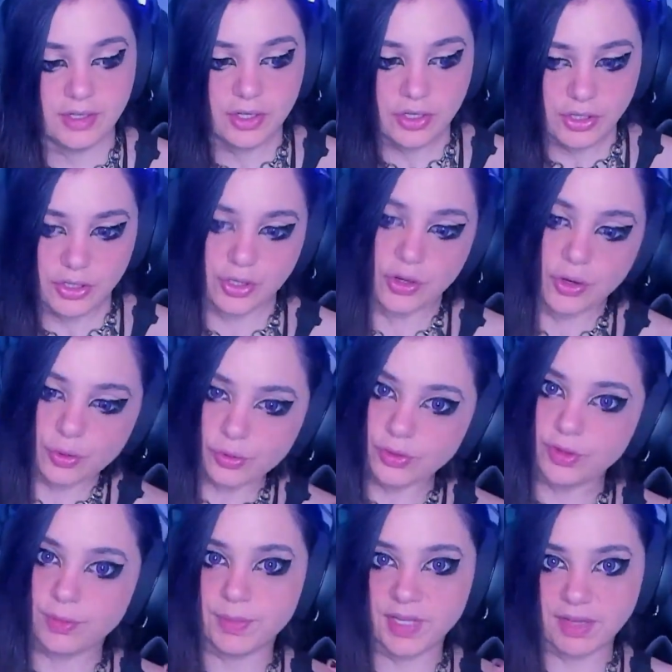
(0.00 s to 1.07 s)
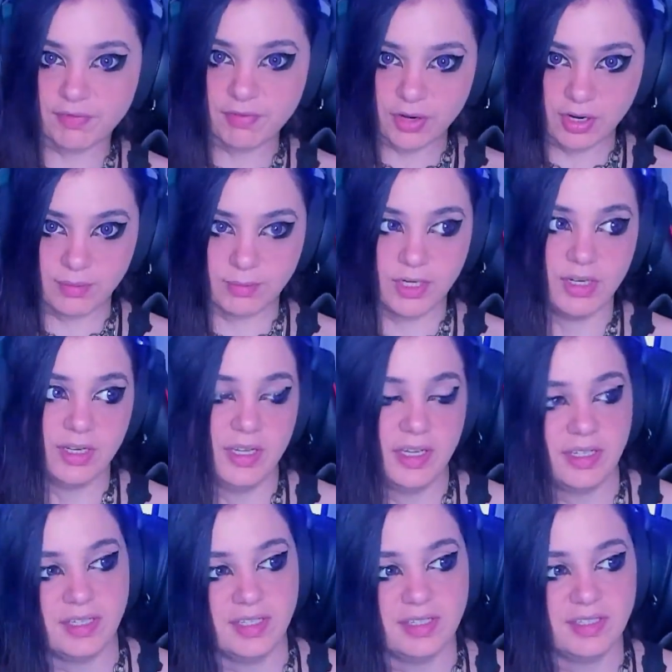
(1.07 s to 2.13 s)
the big pharma,
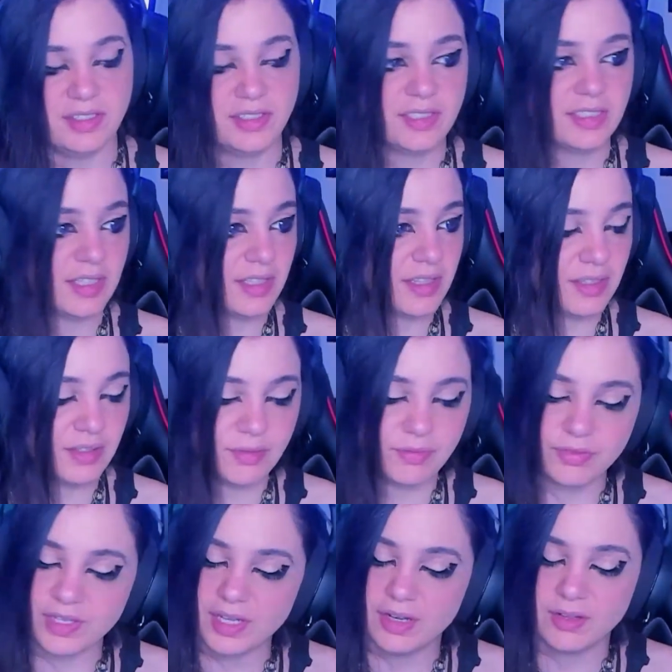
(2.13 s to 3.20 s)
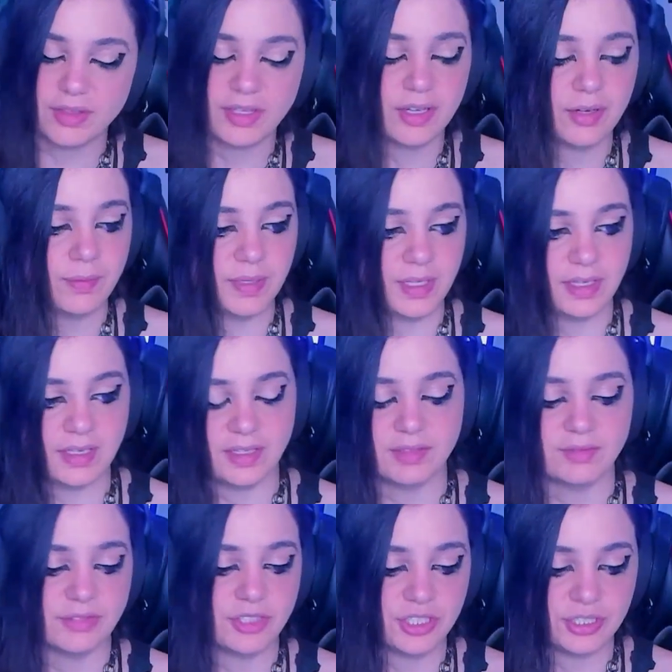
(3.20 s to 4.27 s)
and then there's, like, the free healthcare being
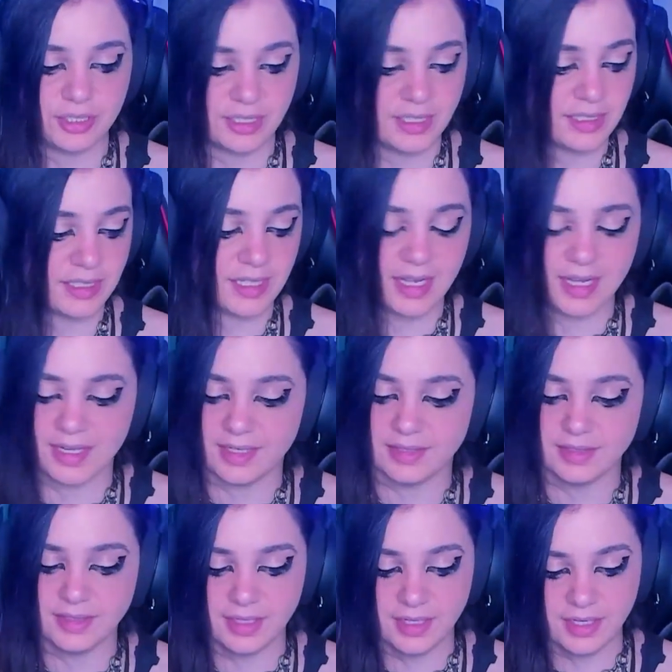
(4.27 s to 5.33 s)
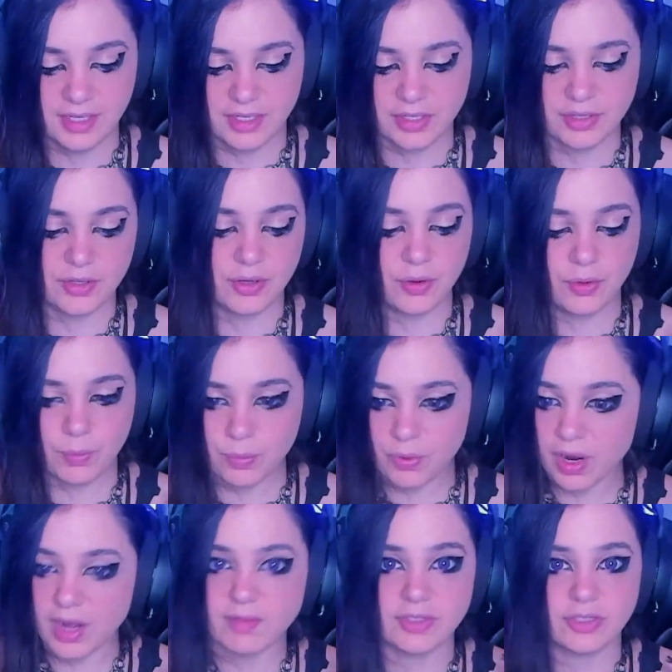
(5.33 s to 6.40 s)
shit, and,
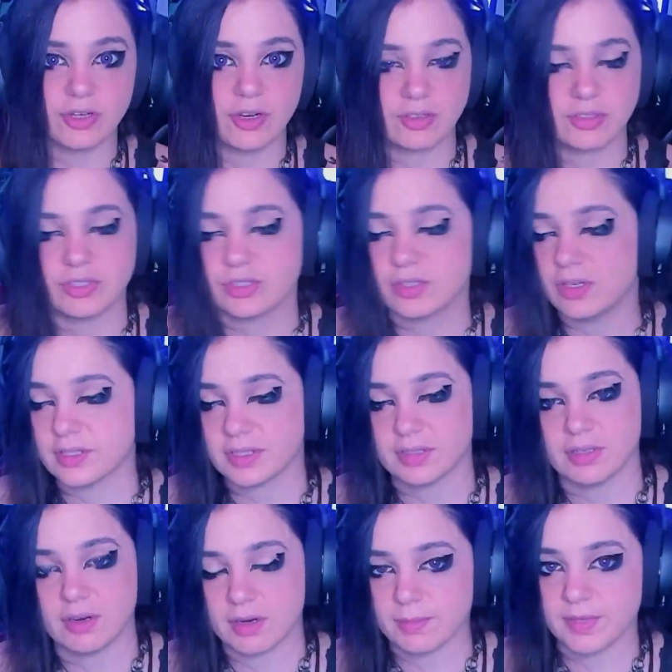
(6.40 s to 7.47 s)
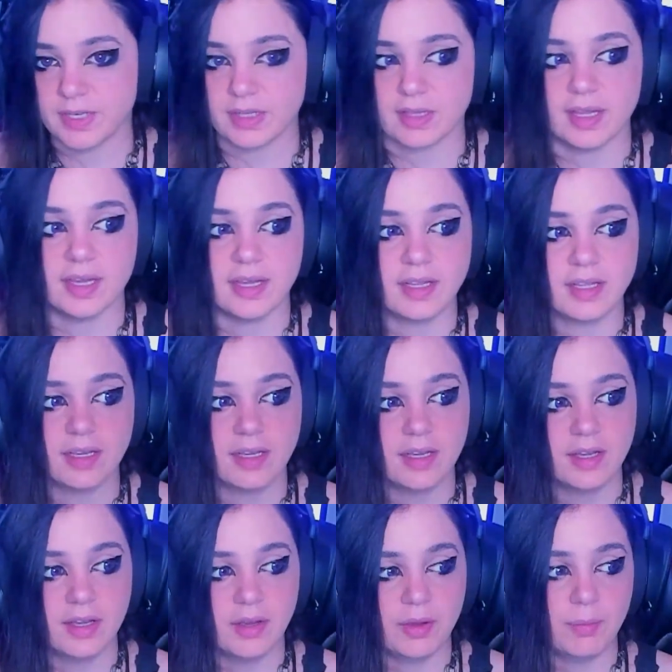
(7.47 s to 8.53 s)
private doctors cost an arm and a leg.
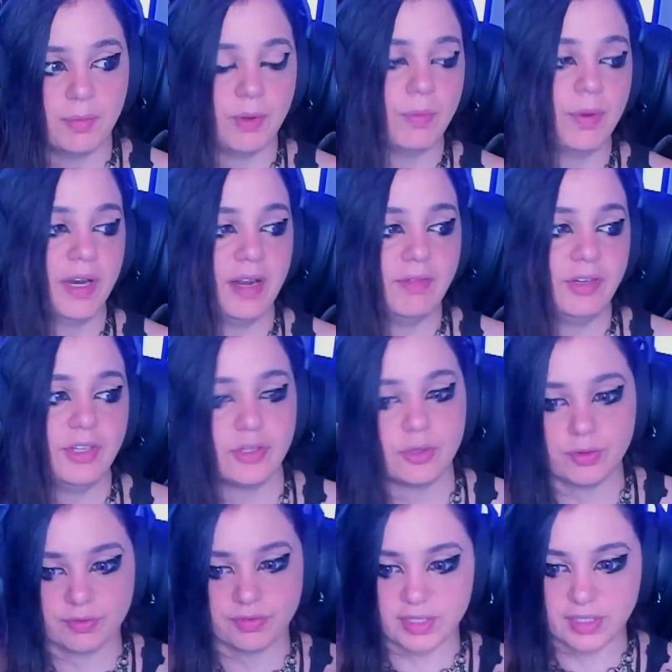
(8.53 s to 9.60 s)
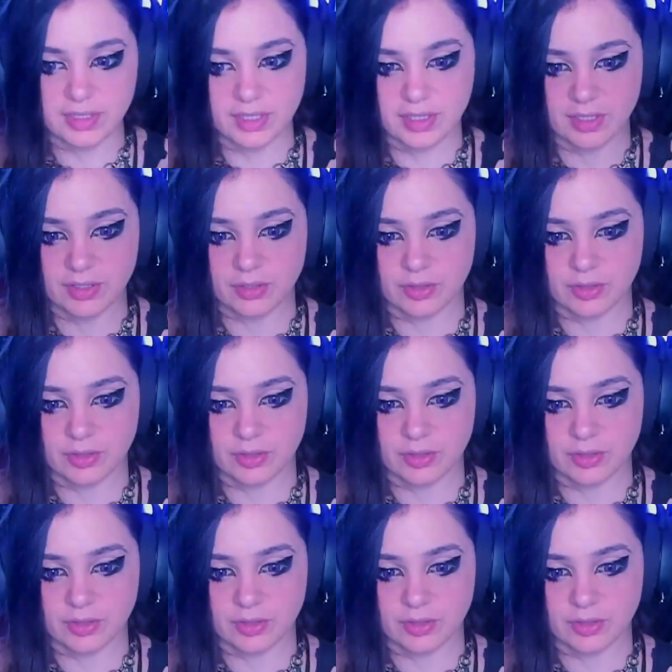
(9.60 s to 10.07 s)
But whenever you're feeling,